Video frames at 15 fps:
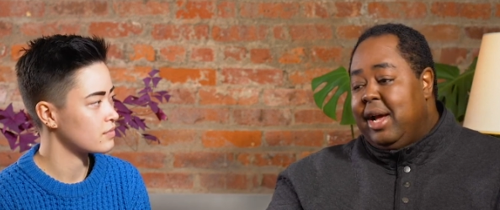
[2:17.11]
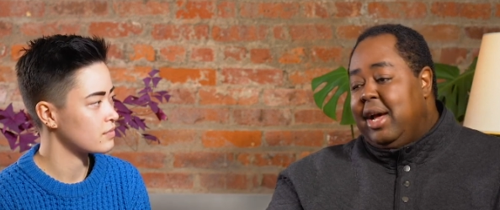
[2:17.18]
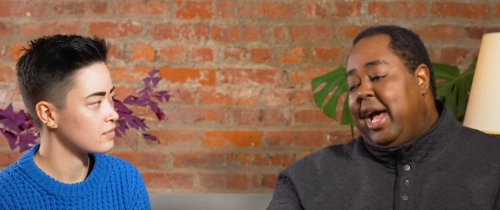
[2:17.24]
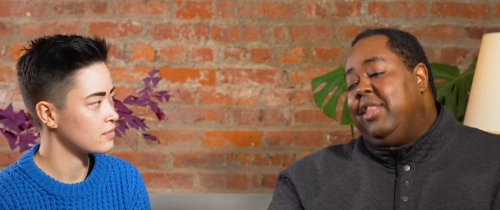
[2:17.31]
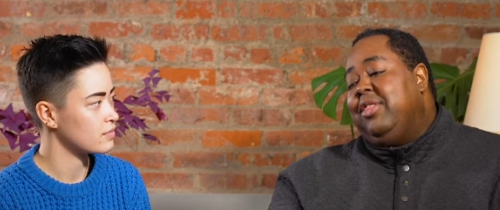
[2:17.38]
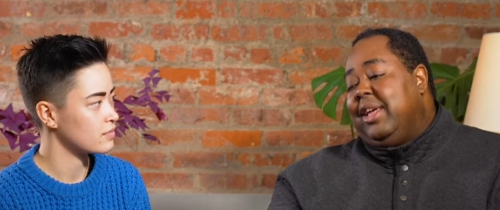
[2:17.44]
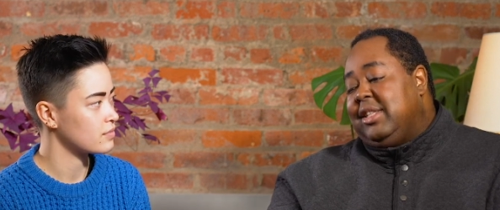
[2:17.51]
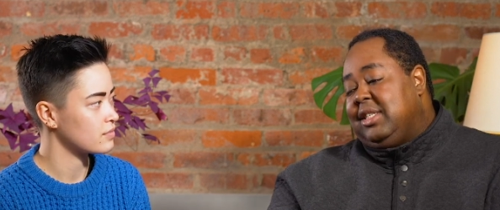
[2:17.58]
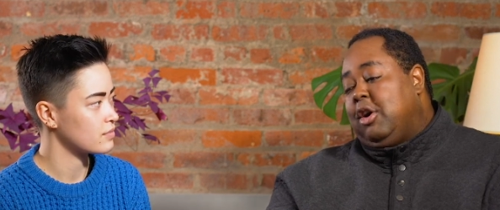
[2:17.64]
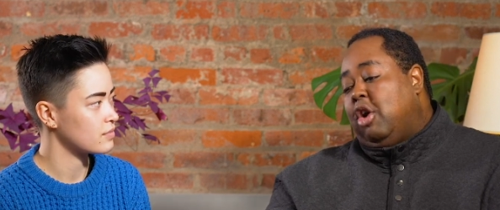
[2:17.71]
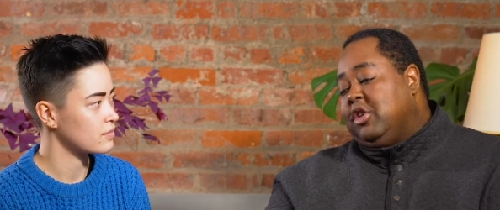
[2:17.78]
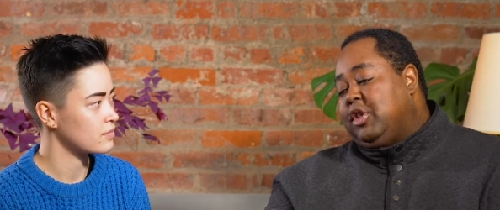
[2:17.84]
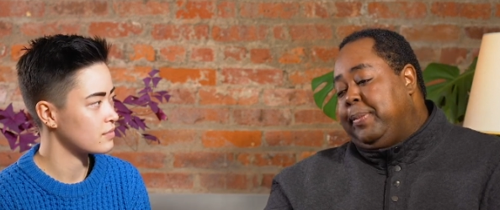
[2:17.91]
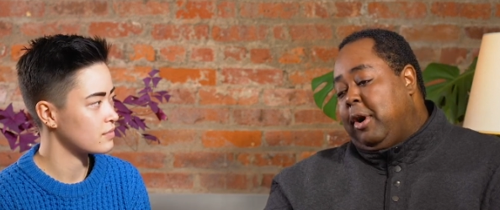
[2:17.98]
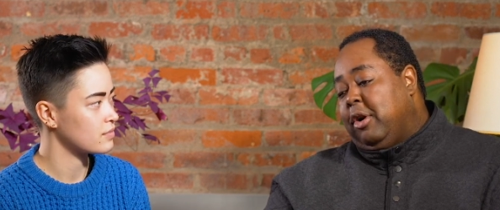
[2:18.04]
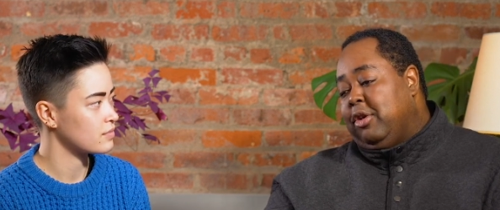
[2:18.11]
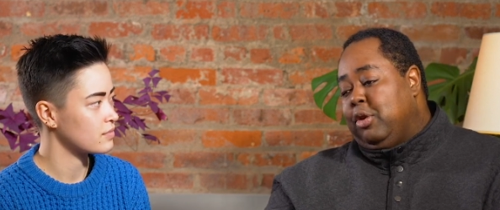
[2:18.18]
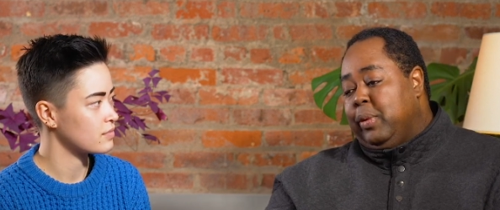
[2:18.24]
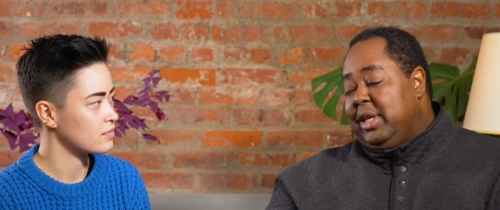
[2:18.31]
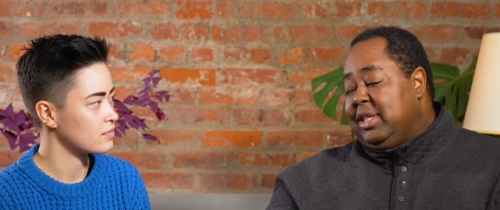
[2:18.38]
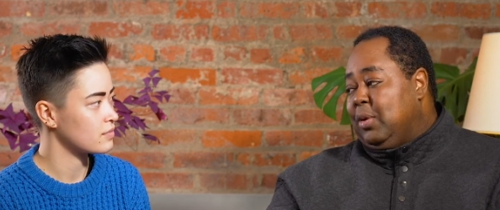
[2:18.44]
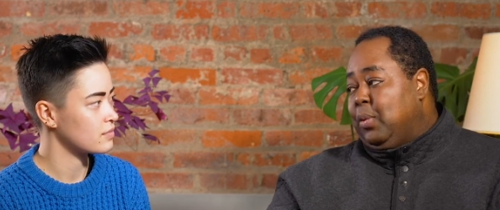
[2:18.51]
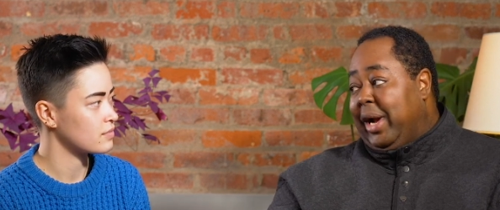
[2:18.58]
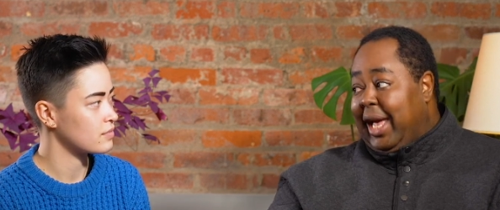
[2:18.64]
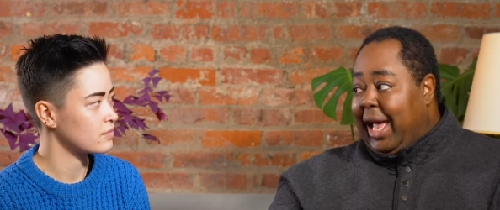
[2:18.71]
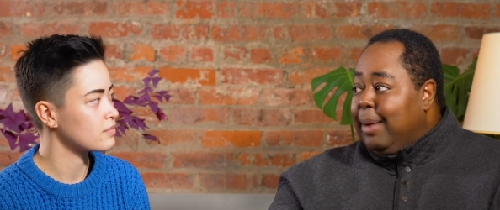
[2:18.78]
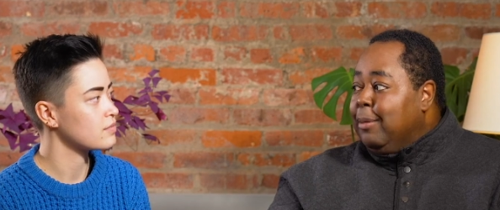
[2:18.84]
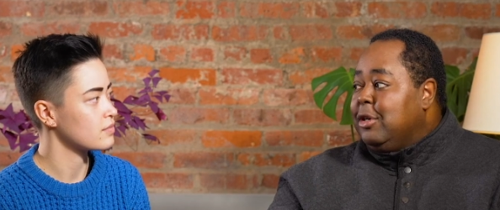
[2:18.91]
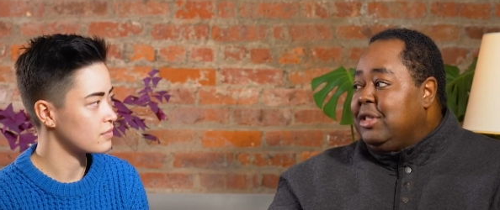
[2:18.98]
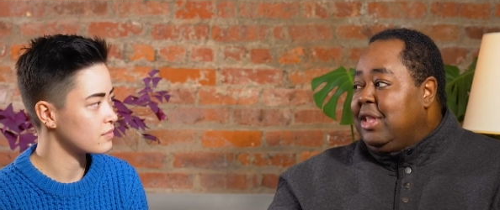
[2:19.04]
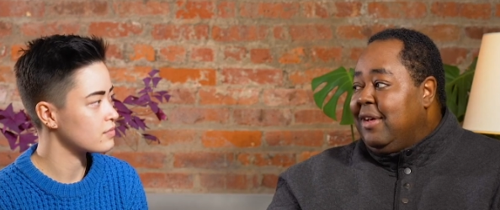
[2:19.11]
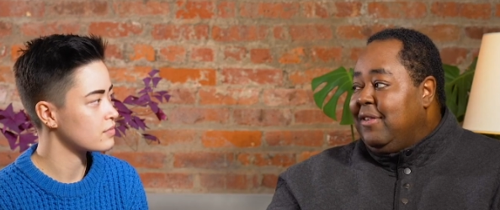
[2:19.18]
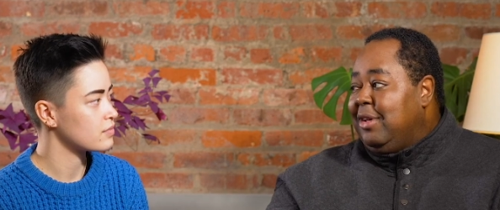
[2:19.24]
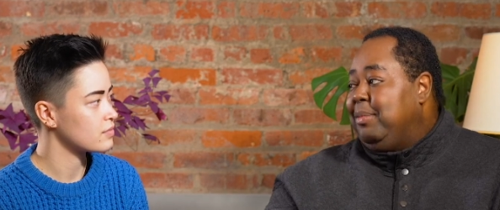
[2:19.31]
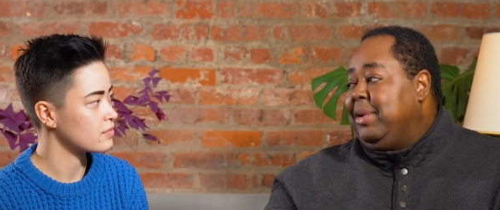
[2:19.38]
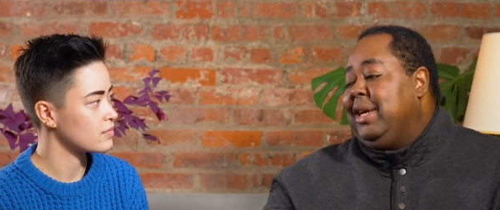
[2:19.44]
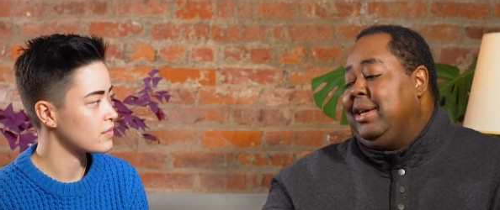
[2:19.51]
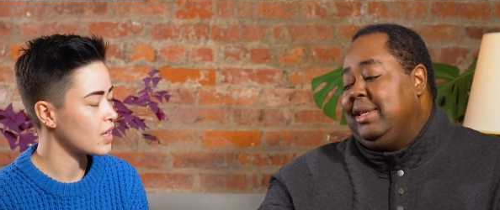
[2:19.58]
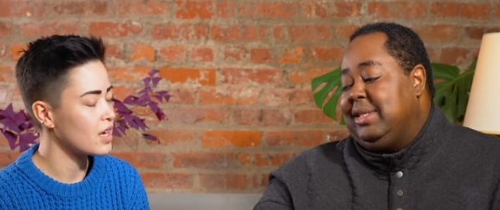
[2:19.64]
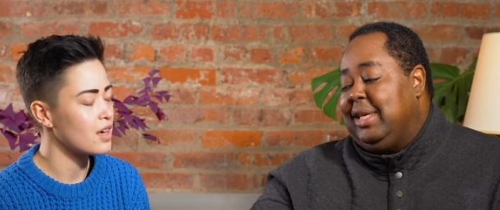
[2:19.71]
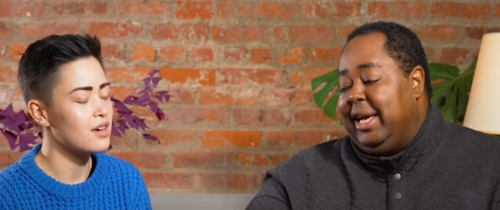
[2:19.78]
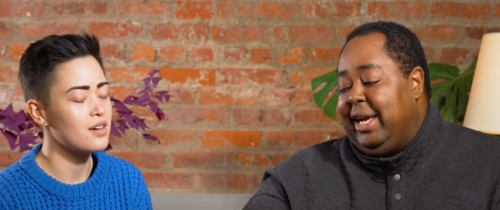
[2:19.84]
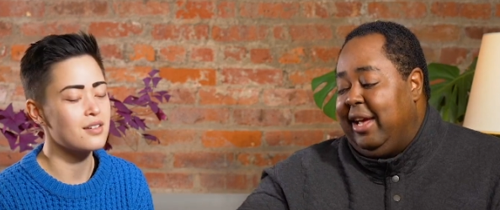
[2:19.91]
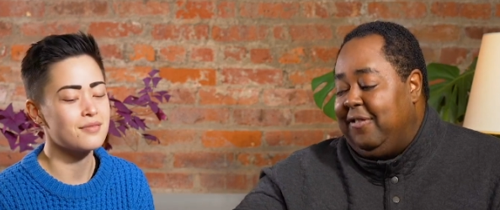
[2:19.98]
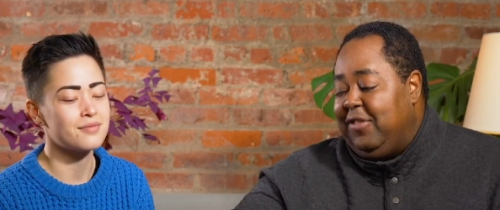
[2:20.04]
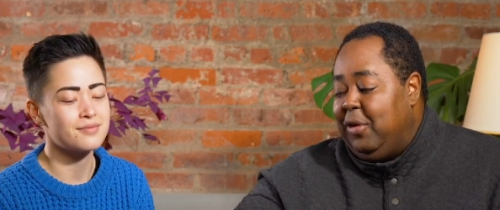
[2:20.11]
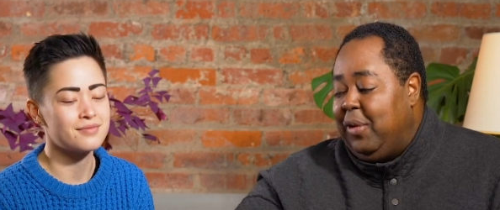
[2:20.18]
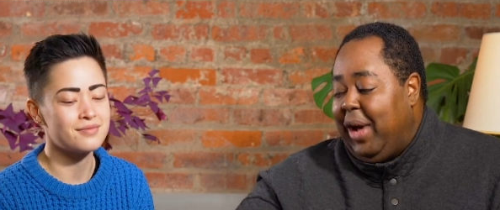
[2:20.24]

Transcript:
Speaker 1: And that's also part of the reason why gamers love it because like if you